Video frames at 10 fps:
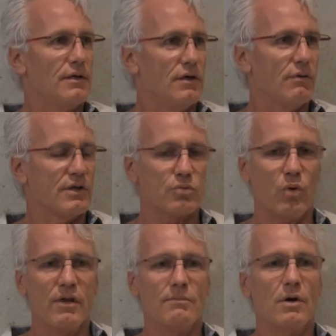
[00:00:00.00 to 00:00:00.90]
You know, and it's
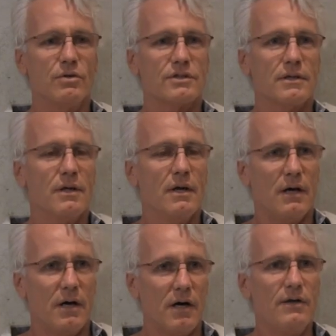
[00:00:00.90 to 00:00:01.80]
one of the most
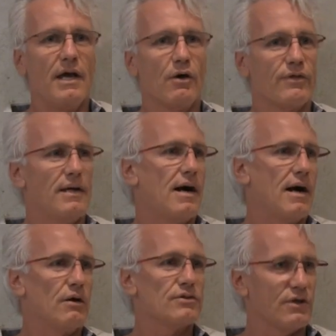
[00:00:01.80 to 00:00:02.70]
unhealthy
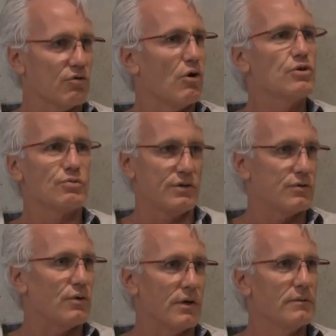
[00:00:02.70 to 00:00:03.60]
aisles in a grocery
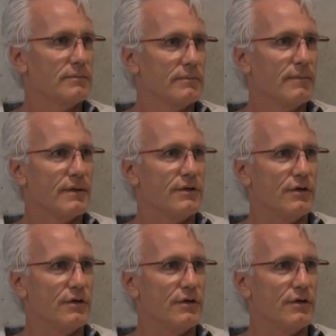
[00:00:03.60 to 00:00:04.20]
store. Absolutely.